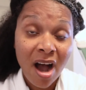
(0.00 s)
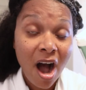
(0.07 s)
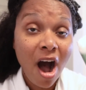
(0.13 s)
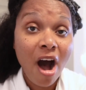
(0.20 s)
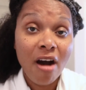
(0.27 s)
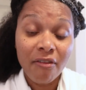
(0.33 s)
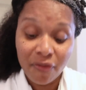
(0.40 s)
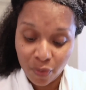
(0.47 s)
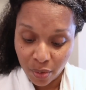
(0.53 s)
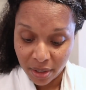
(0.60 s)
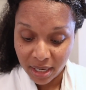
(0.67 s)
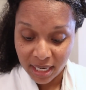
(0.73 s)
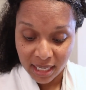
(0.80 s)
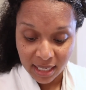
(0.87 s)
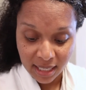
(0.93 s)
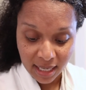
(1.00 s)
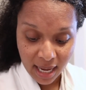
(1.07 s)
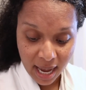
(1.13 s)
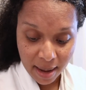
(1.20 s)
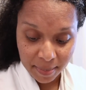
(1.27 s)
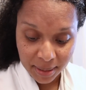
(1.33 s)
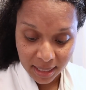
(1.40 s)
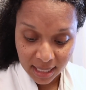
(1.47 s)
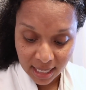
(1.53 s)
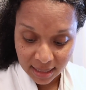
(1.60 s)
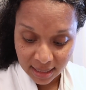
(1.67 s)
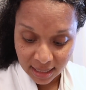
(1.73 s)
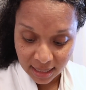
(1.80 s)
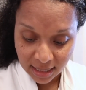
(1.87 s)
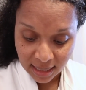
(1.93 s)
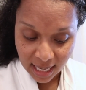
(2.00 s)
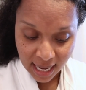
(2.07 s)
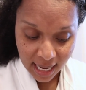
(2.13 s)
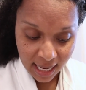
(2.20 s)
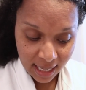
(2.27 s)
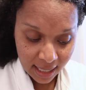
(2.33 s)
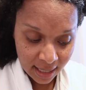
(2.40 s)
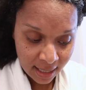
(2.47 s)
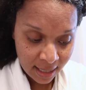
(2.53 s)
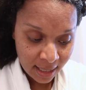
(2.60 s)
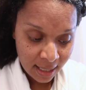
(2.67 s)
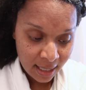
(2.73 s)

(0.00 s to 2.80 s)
all for it. I mean, I think that